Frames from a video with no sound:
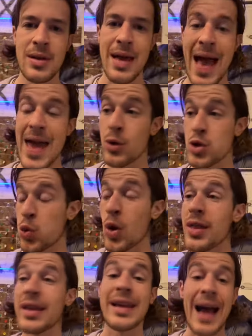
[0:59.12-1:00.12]
And it was one of
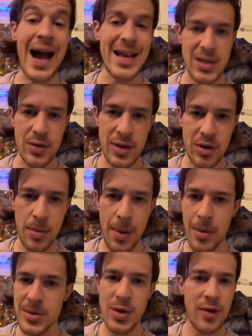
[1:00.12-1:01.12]
the guys I rented an
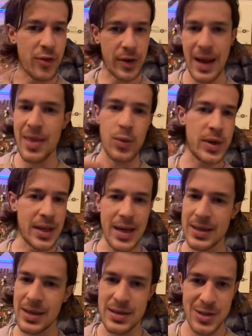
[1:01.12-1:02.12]
apartment to. I forgot that we
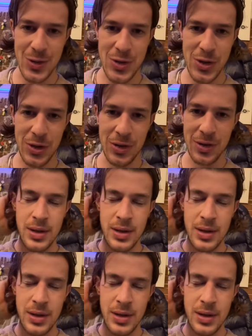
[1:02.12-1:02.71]
connected on social.